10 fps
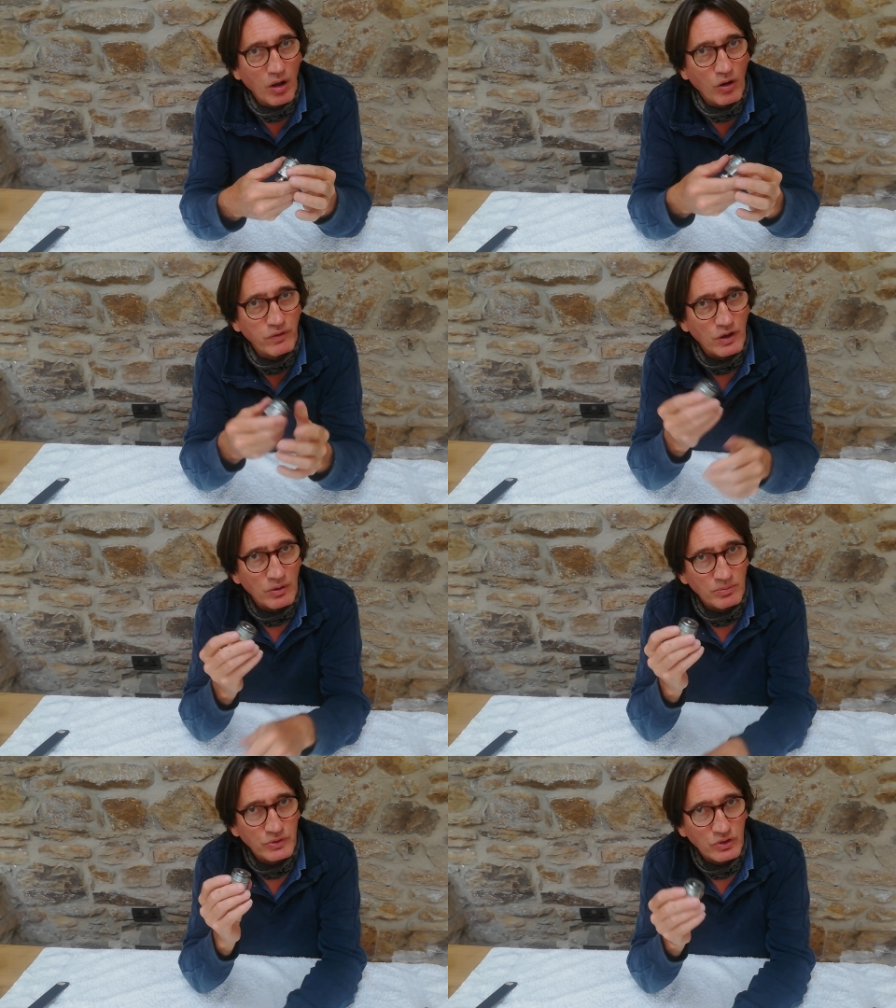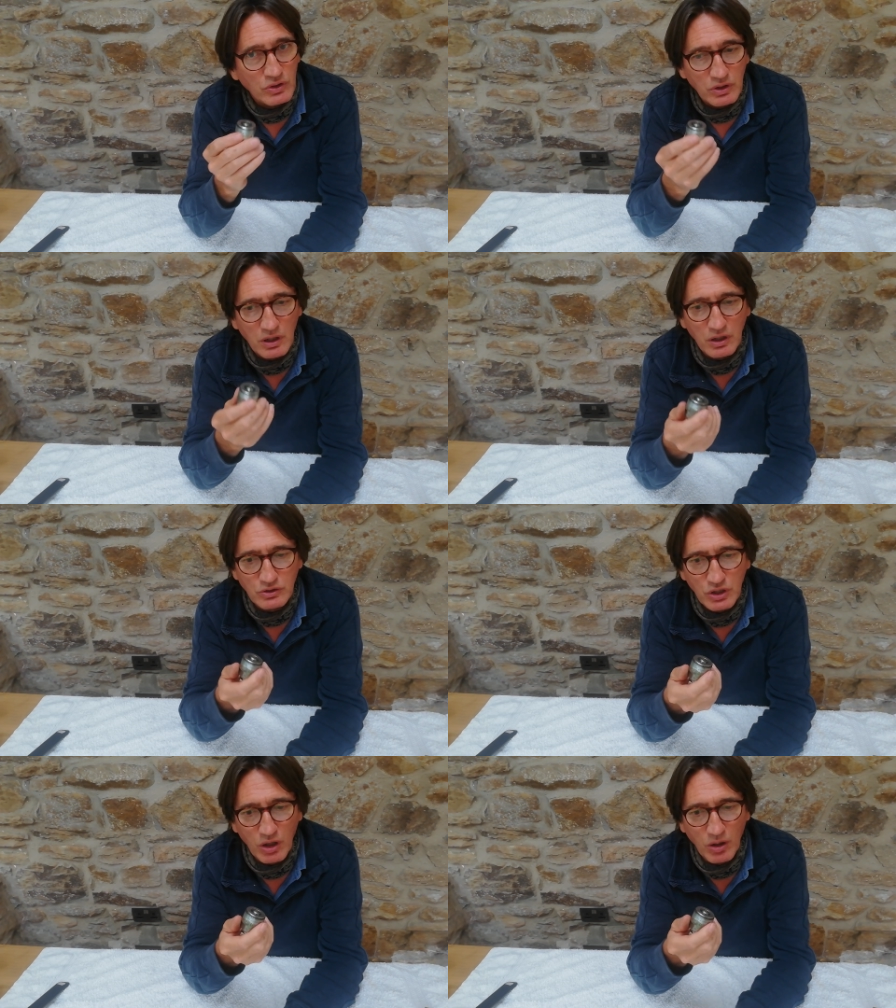off comes the
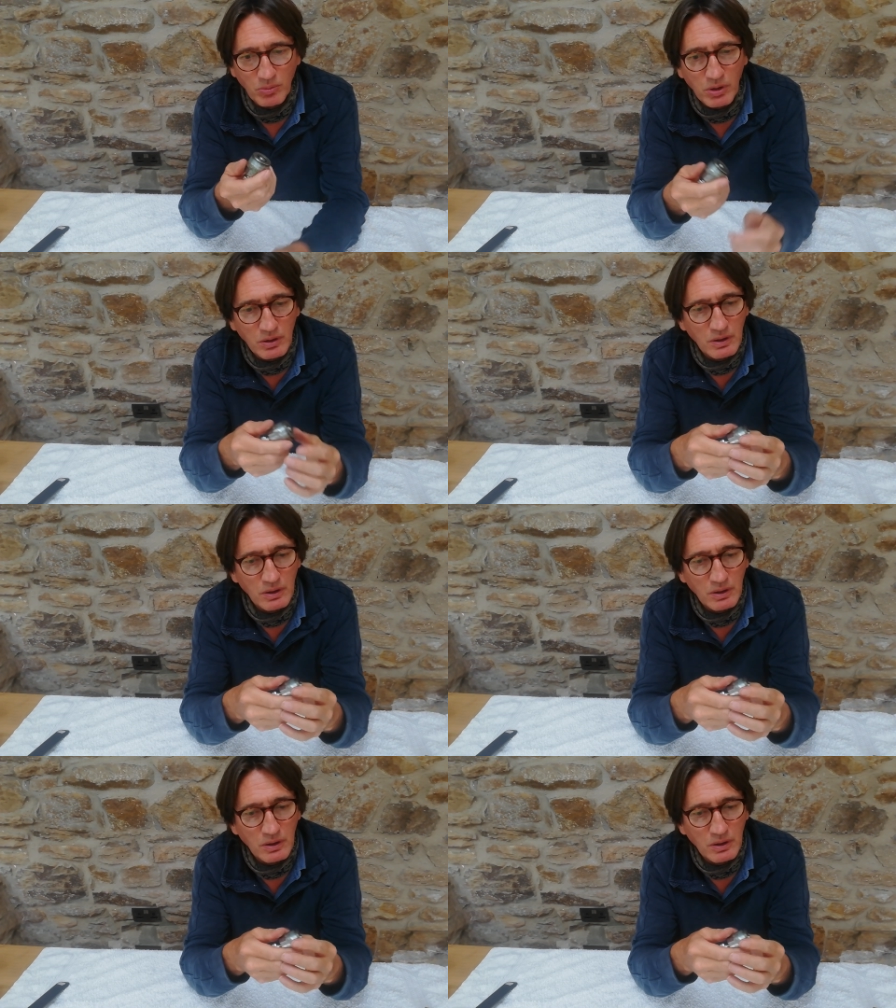clutch hub.